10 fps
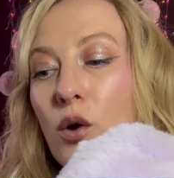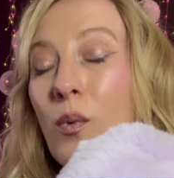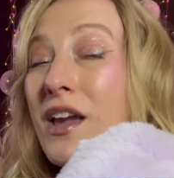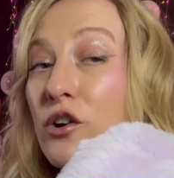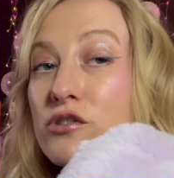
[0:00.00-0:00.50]
a
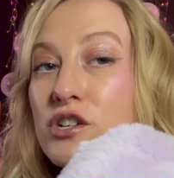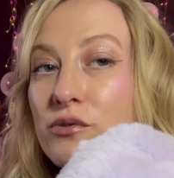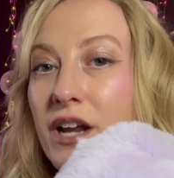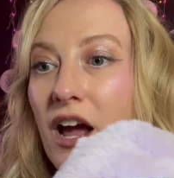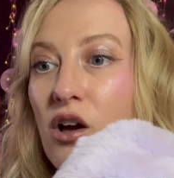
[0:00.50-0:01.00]
week or two
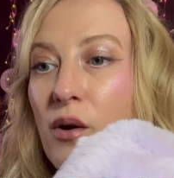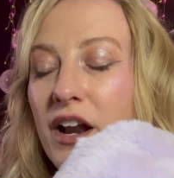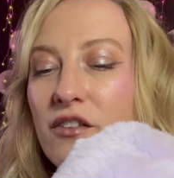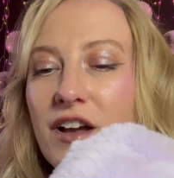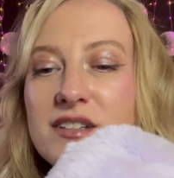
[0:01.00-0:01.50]
now,
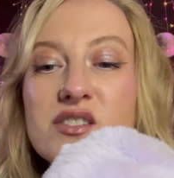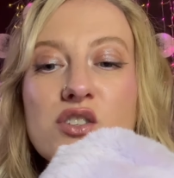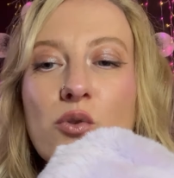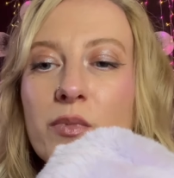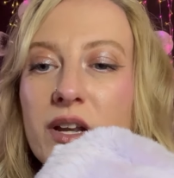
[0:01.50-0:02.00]
and I've had
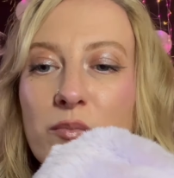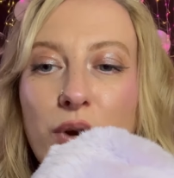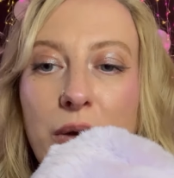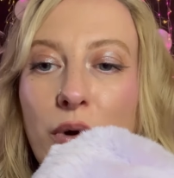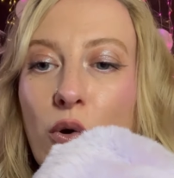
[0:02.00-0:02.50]
so many
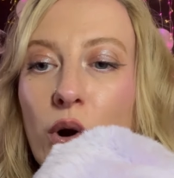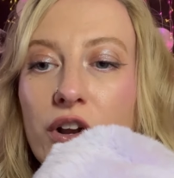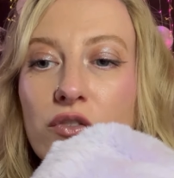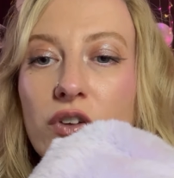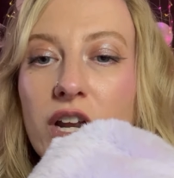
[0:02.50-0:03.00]

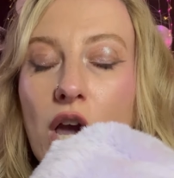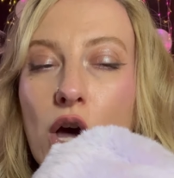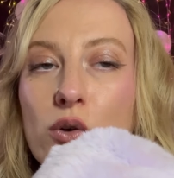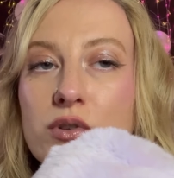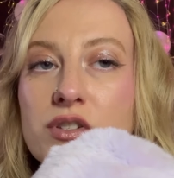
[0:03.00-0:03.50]
pre-recorded
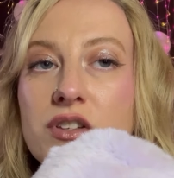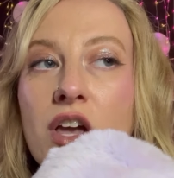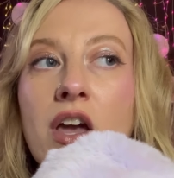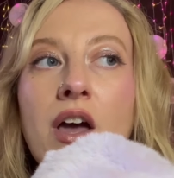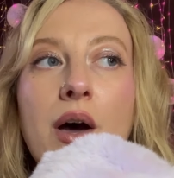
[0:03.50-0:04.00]
videos
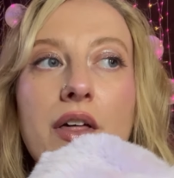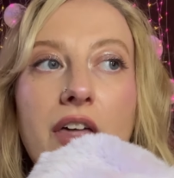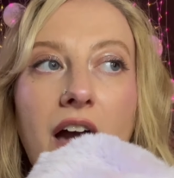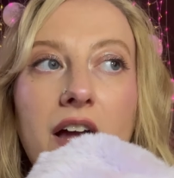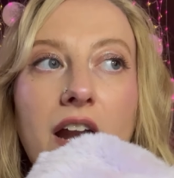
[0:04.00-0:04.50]

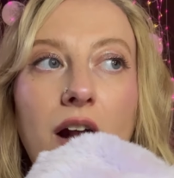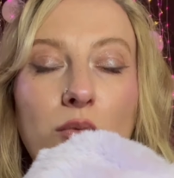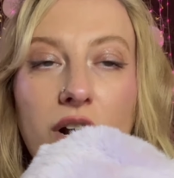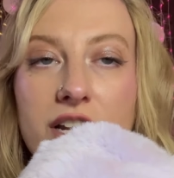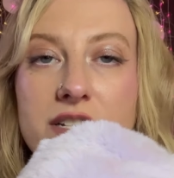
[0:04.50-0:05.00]
that I
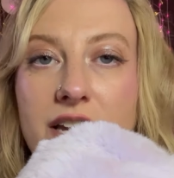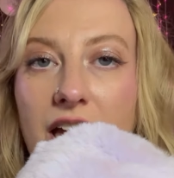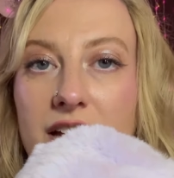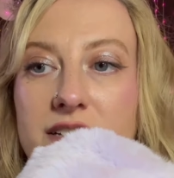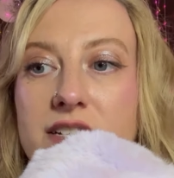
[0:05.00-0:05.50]
wanted to
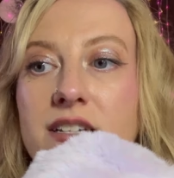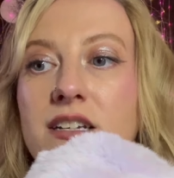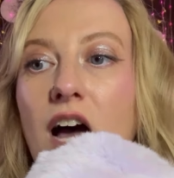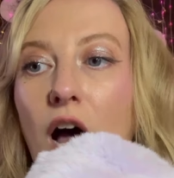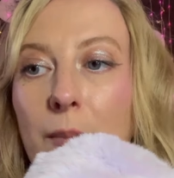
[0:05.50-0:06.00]
get
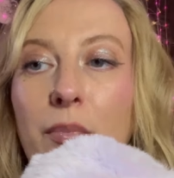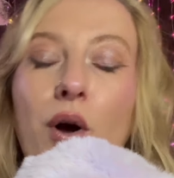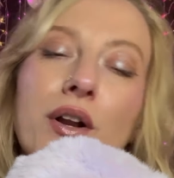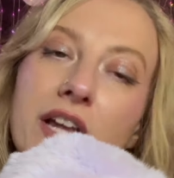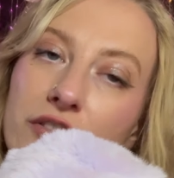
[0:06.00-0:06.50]
up
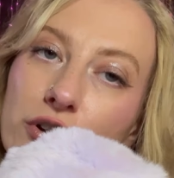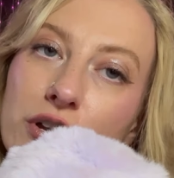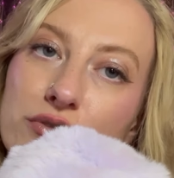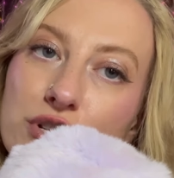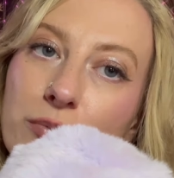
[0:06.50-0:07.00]
on either
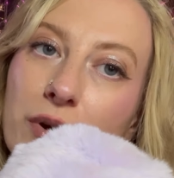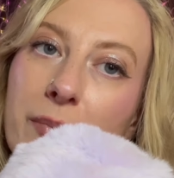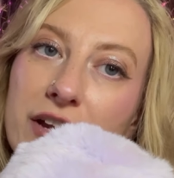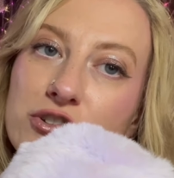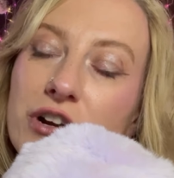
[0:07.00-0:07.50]
YouTube or
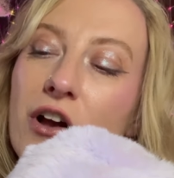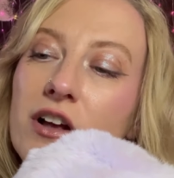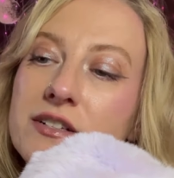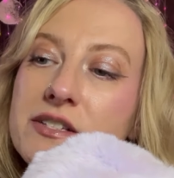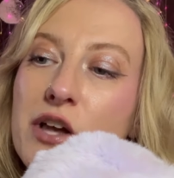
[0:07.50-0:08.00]

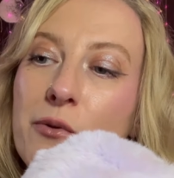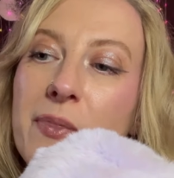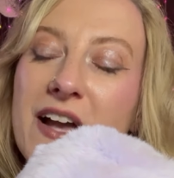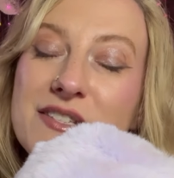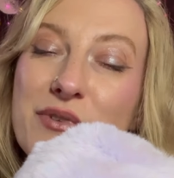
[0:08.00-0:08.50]
Patreon. So
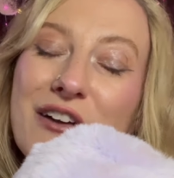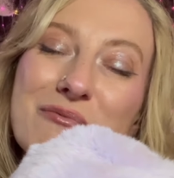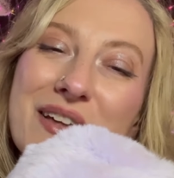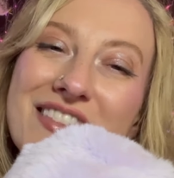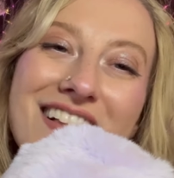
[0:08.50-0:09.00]
that's where I've
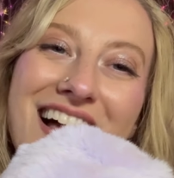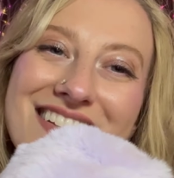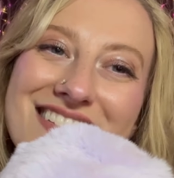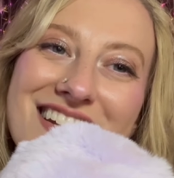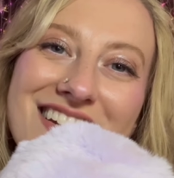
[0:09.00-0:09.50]
been the
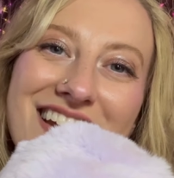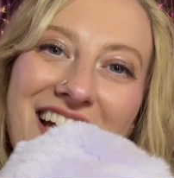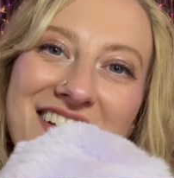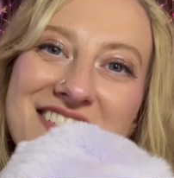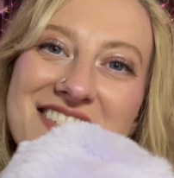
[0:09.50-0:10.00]
last 10
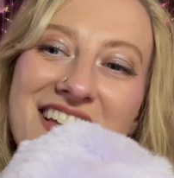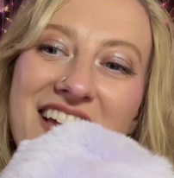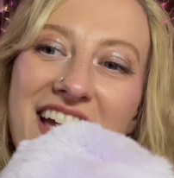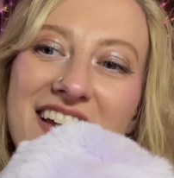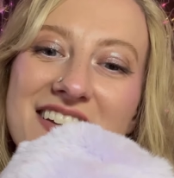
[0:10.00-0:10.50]
days,
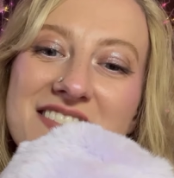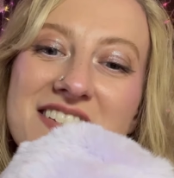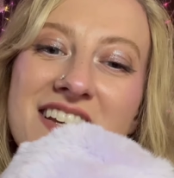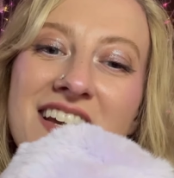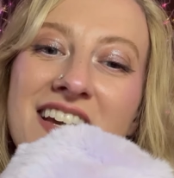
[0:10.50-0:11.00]

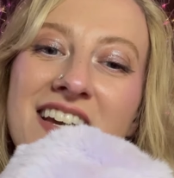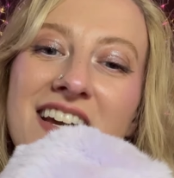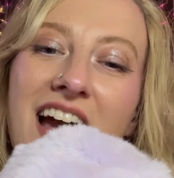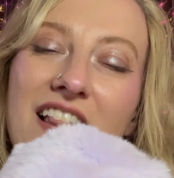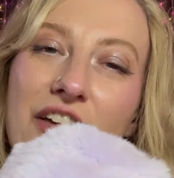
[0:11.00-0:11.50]
and
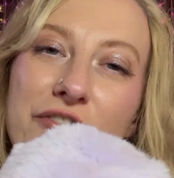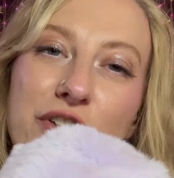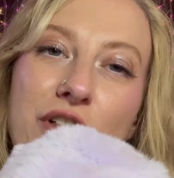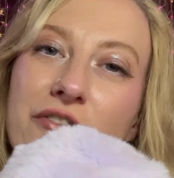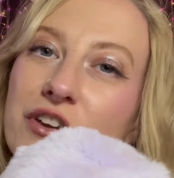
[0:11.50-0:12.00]
I love
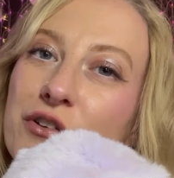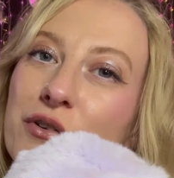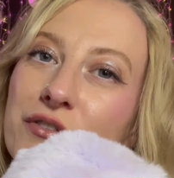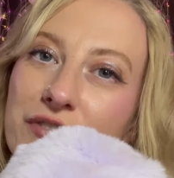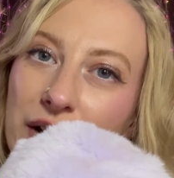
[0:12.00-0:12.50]
you
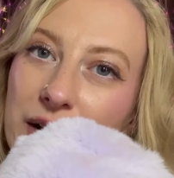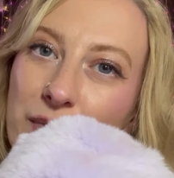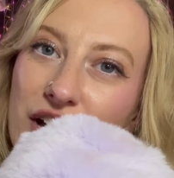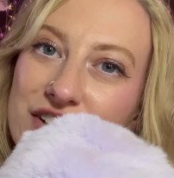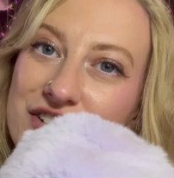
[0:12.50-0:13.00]
very
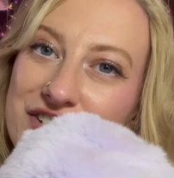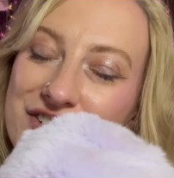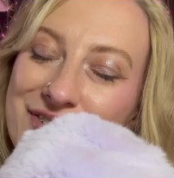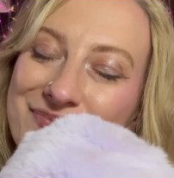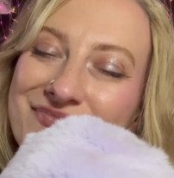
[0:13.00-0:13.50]

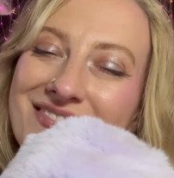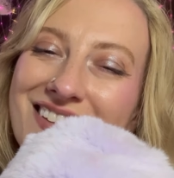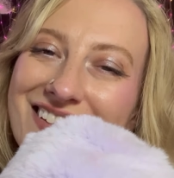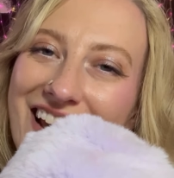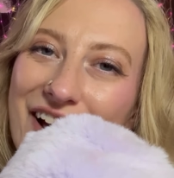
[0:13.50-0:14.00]
much.
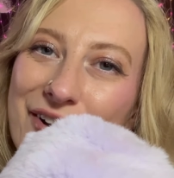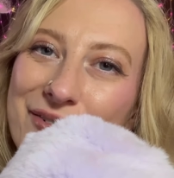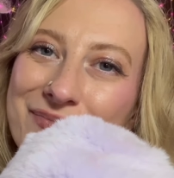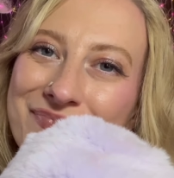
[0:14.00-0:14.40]
Now,